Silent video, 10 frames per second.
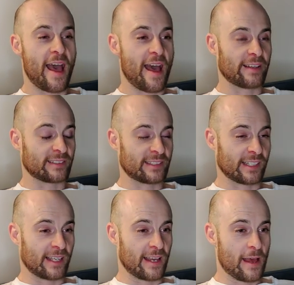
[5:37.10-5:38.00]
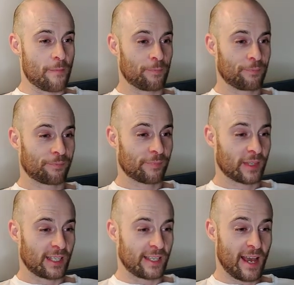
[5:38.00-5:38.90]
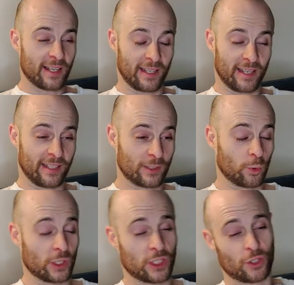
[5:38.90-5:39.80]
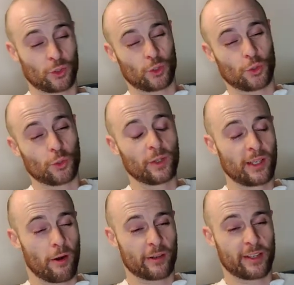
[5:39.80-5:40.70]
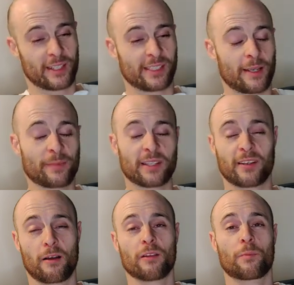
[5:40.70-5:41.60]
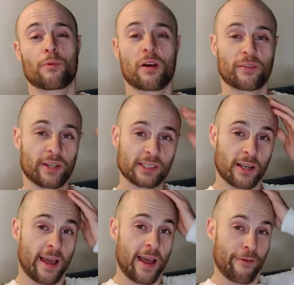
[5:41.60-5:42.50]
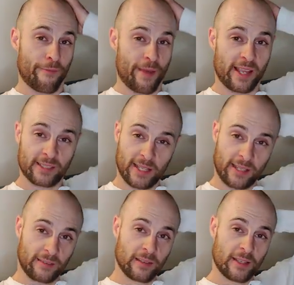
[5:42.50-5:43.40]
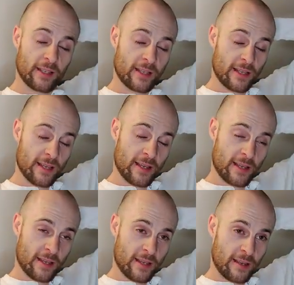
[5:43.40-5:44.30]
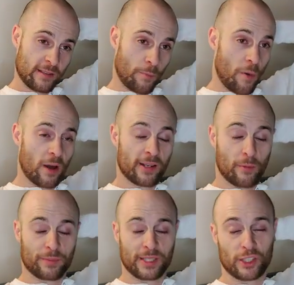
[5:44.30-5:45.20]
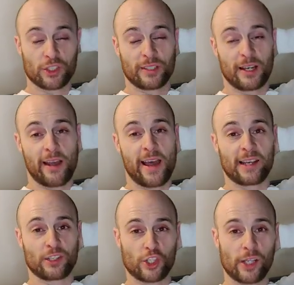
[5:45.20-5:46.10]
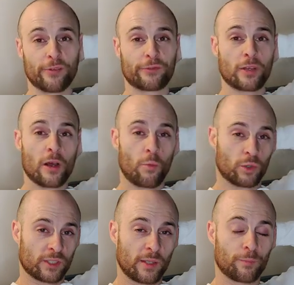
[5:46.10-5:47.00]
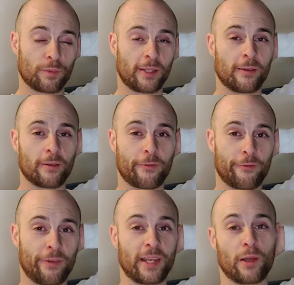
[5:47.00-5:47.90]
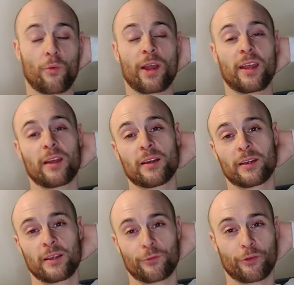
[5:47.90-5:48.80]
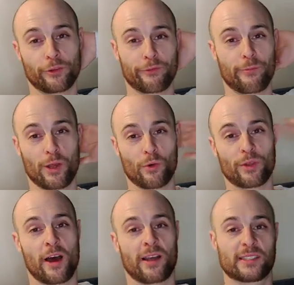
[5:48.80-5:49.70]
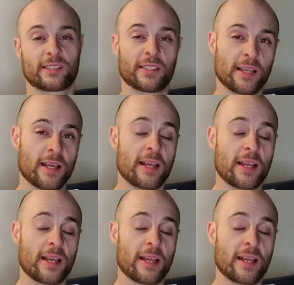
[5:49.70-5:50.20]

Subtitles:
And yeah, it was truly hard accepting that all the progress I have made and the body composition that I had achieved was simply fading away in front of my own eyes.